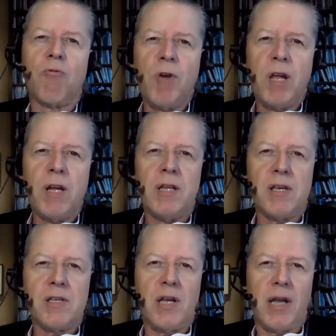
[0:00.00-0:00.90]

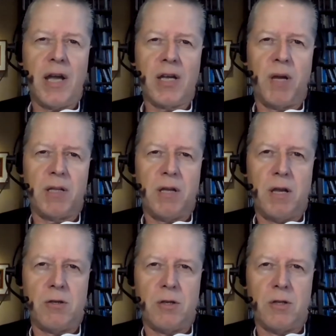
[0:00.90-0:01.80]
realistic
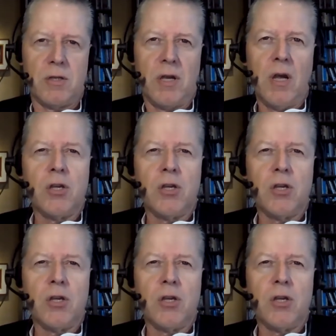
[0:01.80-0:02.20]
expectations.